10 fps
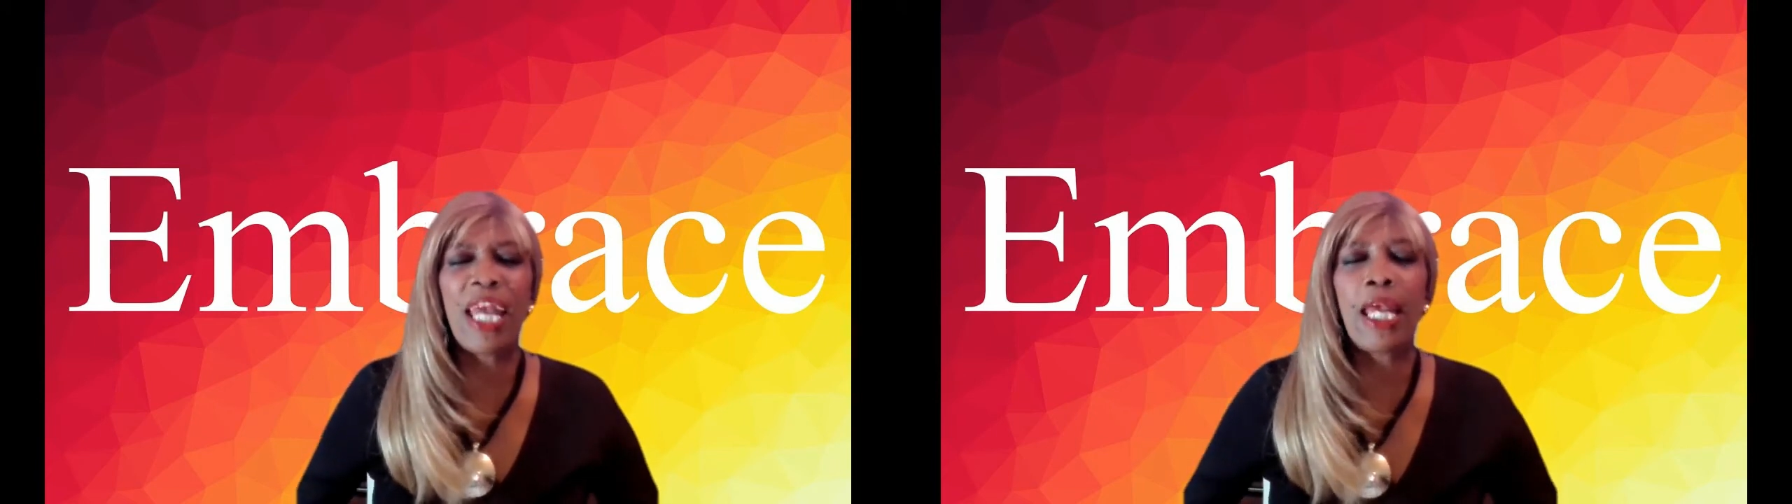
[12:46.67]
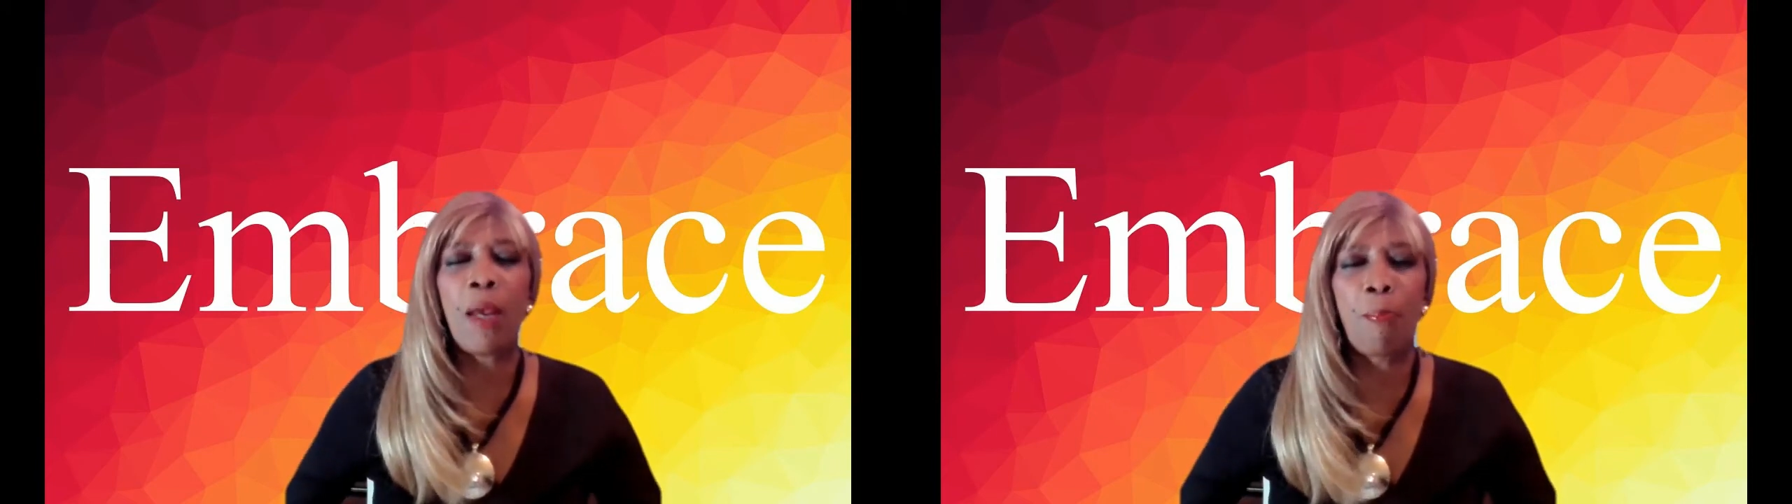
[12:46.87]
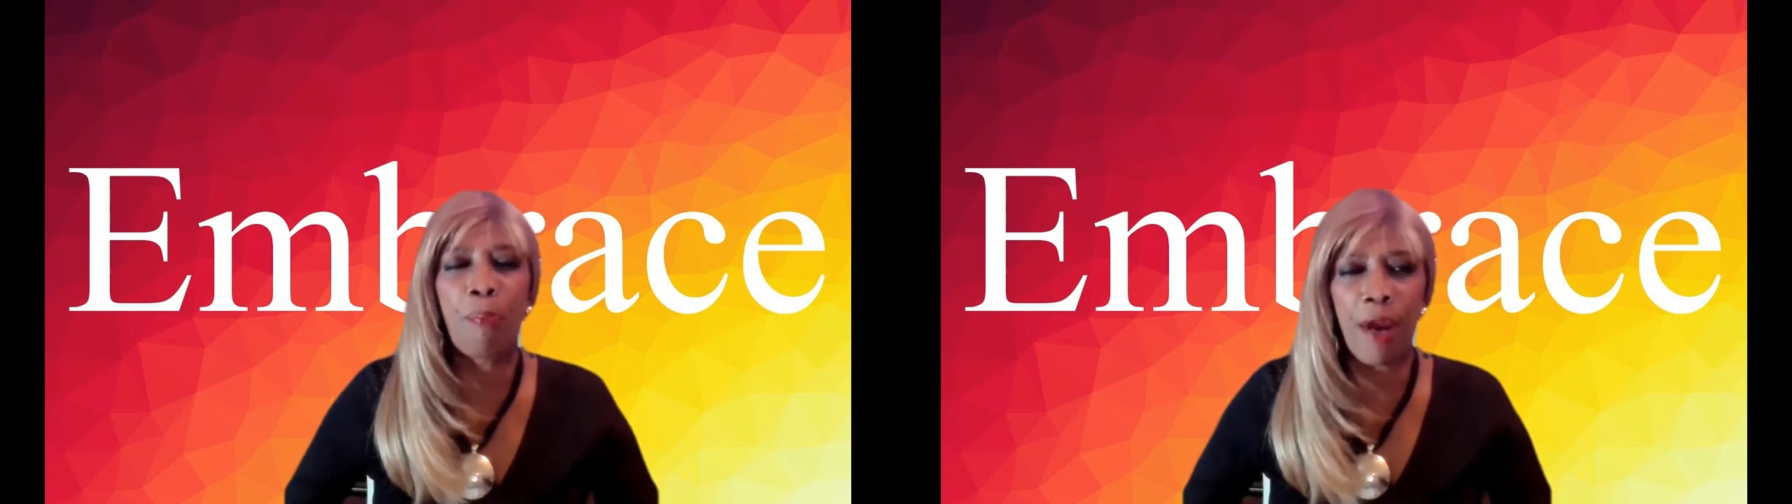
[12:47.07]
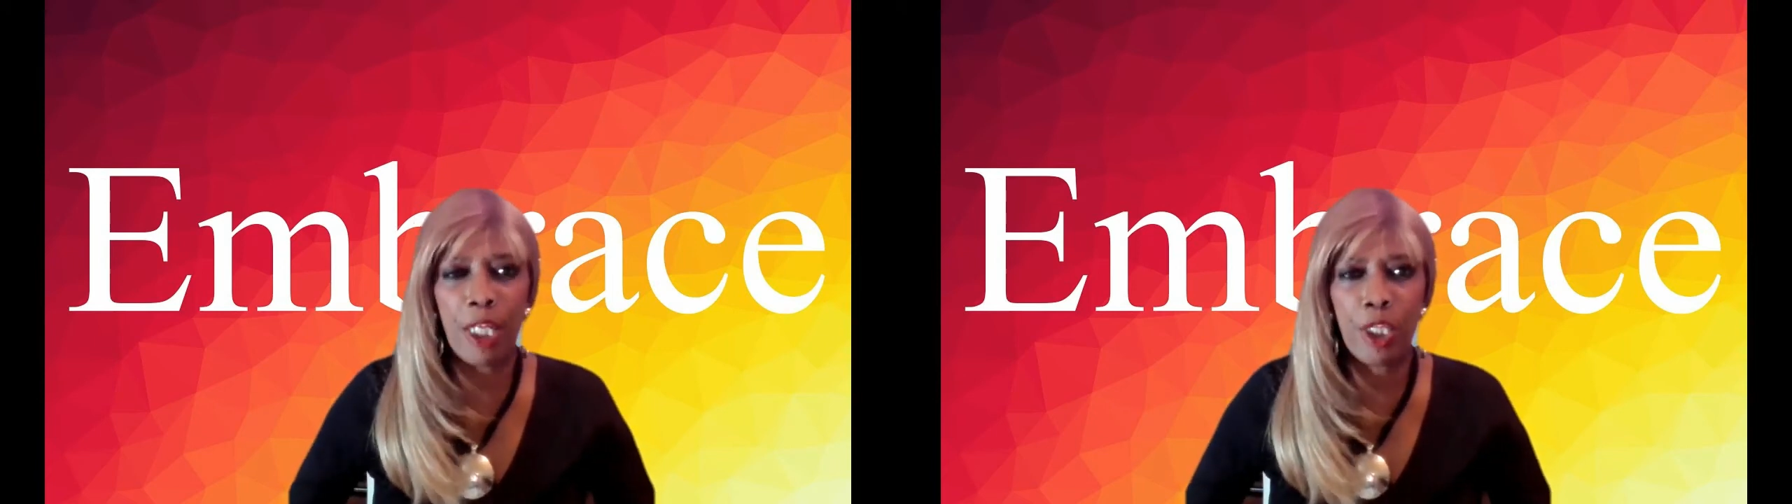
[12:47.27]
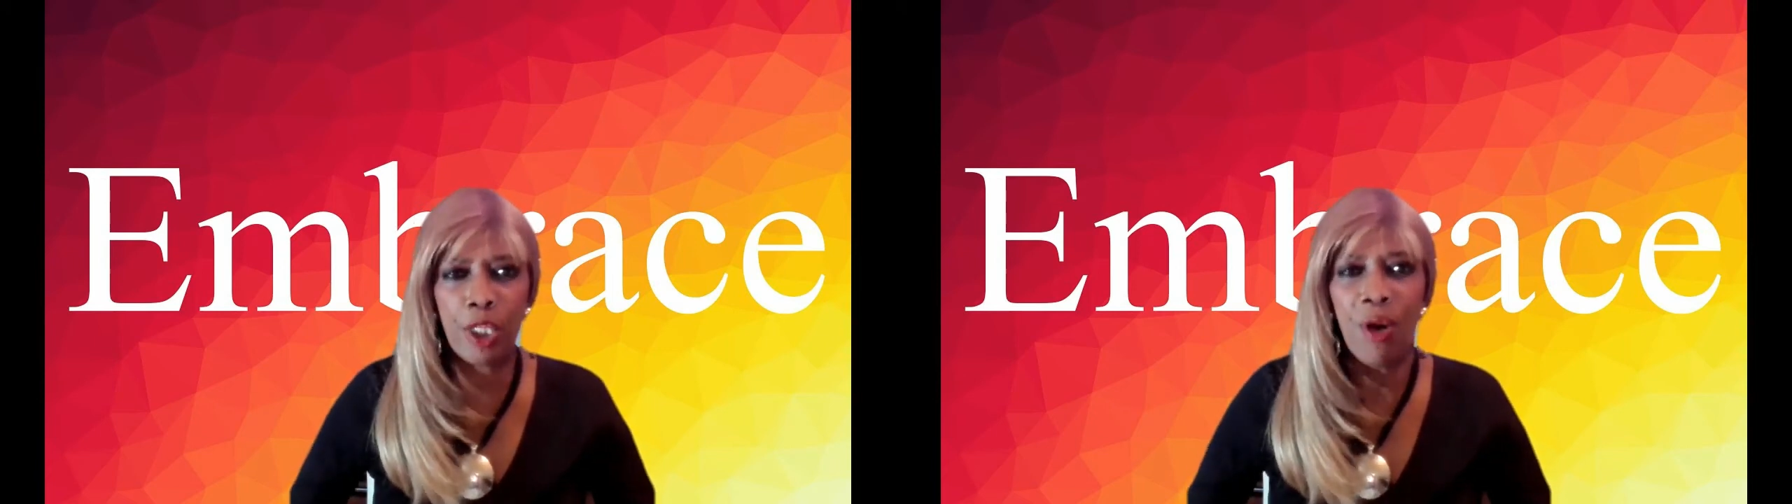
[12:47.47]
They
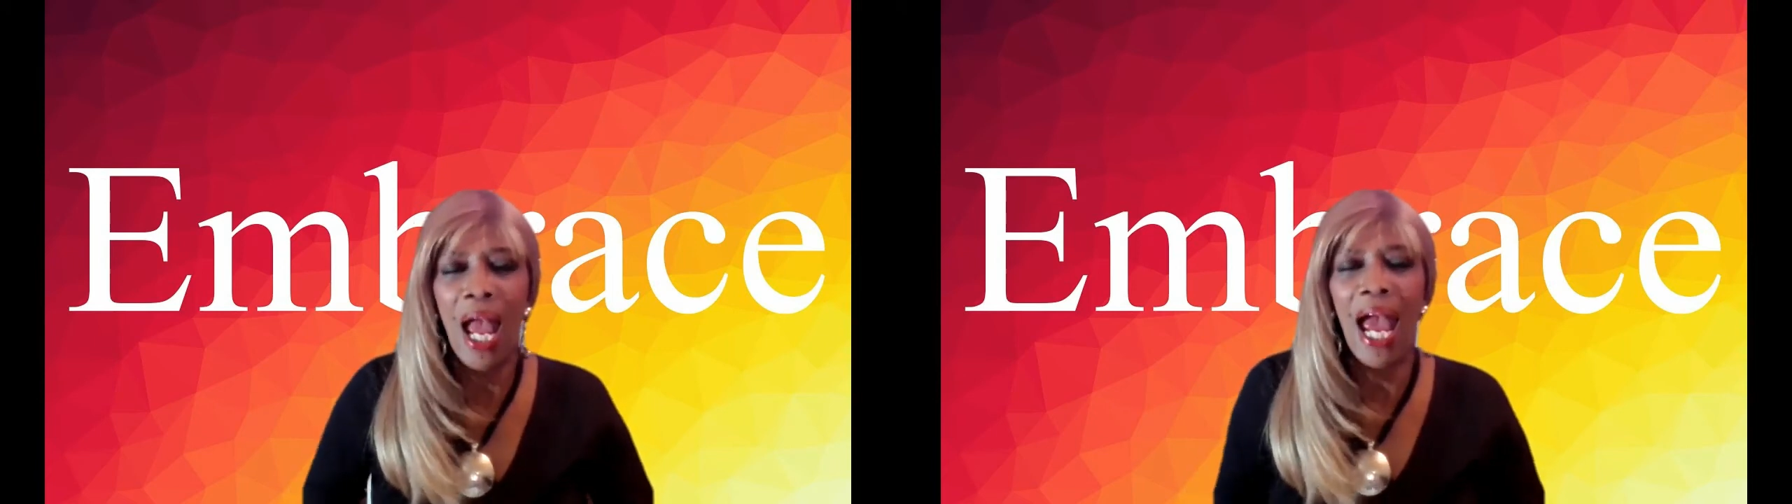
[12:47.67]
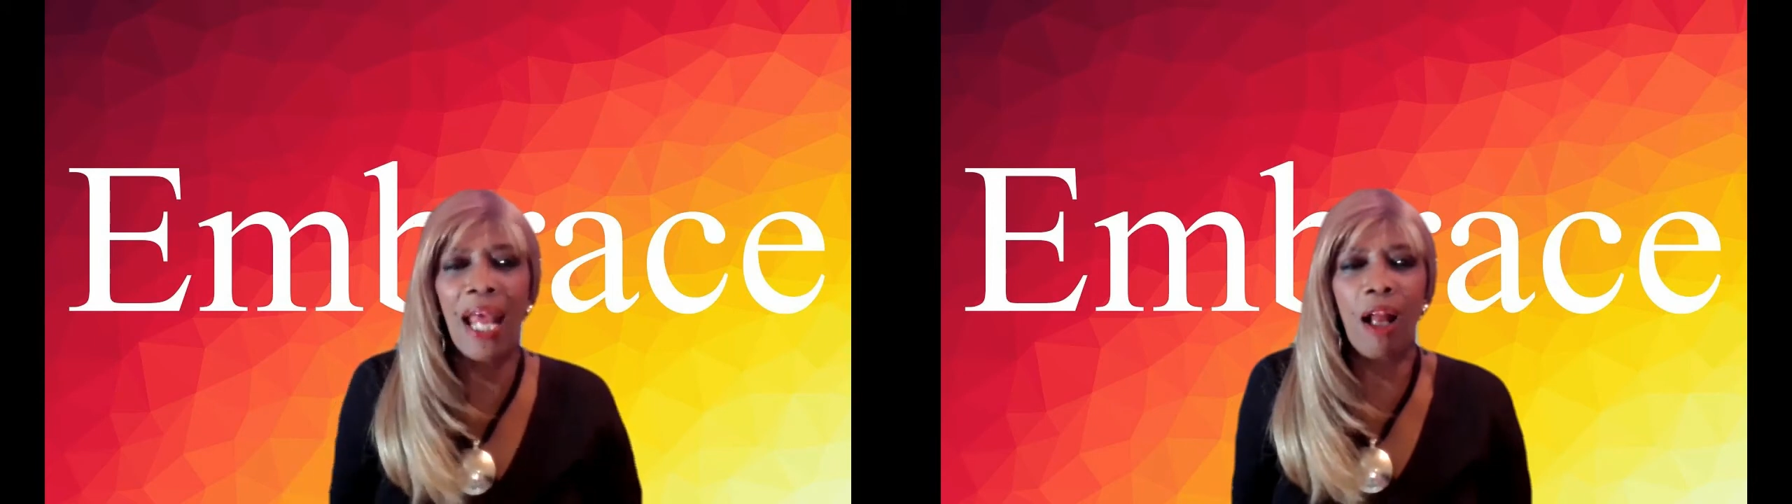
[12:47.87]
embrace you.